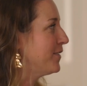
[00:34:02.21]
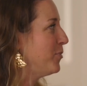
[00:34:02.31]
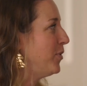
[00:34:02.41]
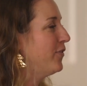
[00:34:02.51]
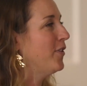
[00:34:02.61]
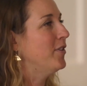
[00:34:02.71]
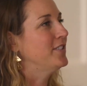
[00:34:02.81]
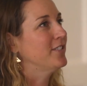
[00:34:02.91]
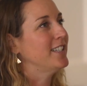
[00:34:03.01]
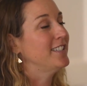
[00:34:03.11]
It's really beautiful.
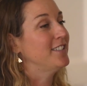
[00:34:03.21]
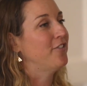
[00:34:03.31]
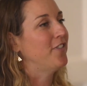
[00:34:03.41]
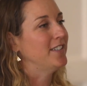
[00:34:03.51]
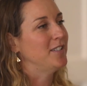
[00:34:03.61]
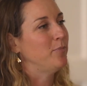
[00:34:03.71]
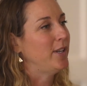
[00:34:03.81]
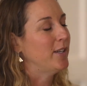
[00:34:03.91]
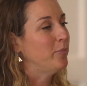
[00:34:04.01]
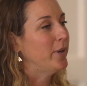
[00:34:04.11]
It's so fun to
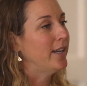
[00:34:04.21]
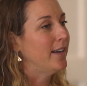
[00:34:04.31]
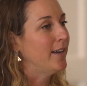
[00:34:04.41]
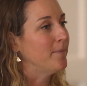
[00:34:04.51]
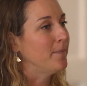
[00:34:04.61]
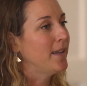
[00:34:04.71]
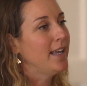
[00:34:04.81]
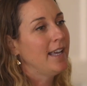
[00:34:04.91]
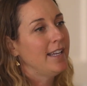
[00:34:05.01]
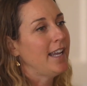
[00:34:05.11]
be in. But
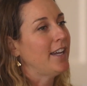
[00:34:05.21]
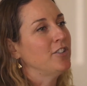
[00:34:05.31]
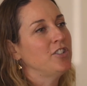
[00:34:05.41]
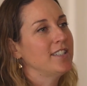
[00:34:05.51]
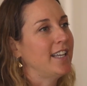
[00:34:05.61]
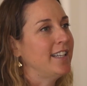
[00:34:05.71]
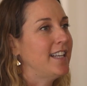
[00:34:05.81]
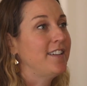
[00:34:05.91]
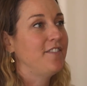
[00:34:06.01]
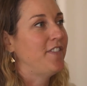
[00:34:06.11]
you're just
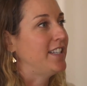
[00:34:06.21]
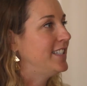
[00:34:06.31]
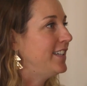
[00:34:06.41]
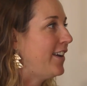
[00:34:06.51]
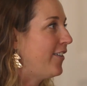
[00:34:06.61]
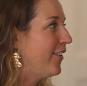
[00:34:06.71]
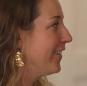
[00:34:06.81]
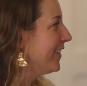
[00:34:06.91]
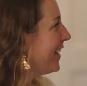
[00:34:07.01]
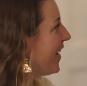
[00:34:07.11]
like an
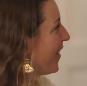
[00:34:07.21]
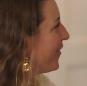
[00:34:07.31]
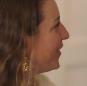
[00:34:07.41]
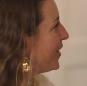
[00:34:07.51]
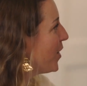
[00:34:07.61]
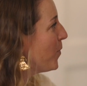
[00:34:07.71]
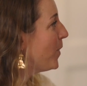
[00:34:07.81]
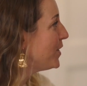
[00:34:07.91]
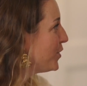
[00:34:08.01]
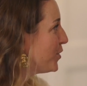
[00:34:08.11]
investigator of,
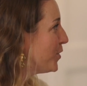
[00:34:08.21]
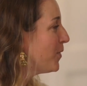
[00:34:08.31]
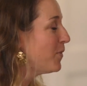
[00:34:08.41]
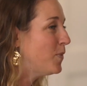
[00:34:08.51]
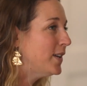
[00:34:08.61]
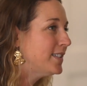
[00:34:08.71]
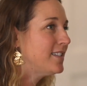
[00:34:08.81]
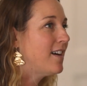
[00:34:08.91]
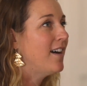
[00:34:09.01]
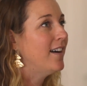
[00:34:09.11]
what's true and
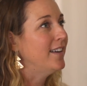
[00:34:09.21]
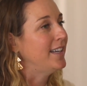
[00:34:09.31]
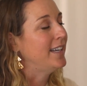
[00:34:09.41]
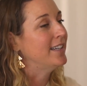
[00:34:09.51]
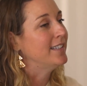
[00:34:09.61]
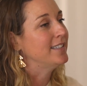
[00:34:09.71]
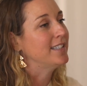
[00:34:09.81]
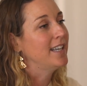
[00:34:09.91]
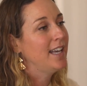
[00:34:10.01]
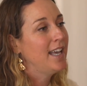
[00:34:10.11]
what's not. And
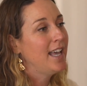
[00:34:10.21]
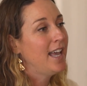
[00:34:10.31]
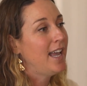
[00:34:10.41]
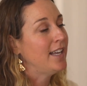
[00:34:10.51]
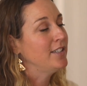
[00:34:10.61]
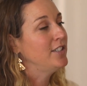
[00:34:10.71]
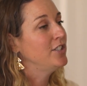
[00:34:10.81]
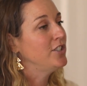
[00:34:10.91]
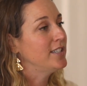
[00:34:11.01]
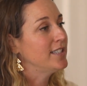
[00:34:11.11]

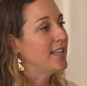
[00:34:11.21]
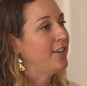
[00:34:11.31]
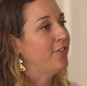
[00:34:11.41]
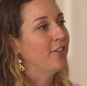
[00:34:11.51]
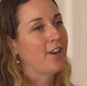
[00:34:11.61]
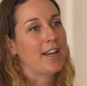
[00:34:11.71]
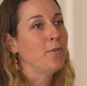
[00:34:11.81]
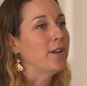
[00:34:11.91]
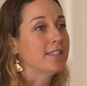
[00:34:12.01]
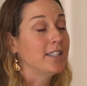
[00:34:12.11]
to just like, for
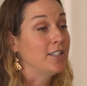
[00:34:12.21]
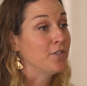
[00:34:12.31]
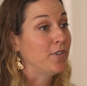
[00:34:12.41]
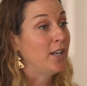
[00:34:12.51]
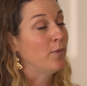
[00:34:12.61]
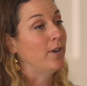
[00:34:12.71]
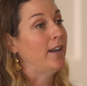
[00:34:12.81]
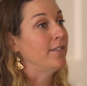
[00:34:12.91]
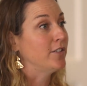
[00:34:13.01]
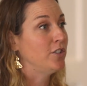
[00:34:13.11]
anyone else that does reading work
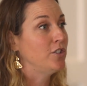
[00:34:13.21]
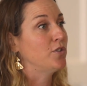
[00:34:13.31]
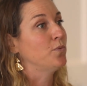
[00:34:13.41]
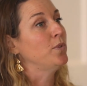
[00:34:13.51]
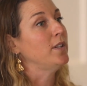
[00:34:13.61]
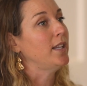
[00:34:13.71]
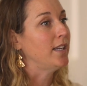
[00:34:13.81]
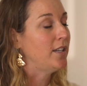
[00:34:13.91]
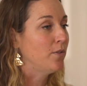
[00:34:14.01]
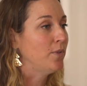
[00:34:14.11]
out there, to just
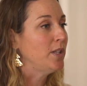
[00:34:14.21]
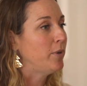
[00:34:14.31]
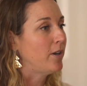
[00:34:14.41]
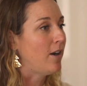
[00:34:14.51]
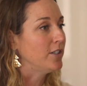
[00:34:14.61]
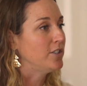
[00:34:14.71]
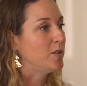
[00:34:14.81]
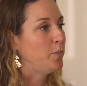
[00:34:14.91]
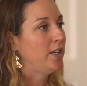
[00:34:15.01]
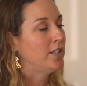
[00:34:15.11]
really, really be
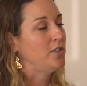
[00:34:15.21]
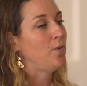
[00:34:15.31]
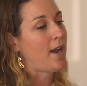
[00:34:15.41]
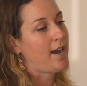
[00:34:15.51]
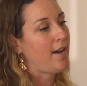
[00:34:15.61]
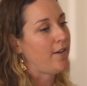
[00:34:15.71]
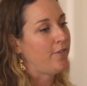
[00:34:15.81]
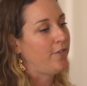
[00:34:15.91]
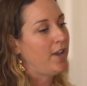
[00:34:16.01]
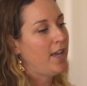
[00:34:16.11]
cautious, because you
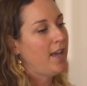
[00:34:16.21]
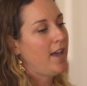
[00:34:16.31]
have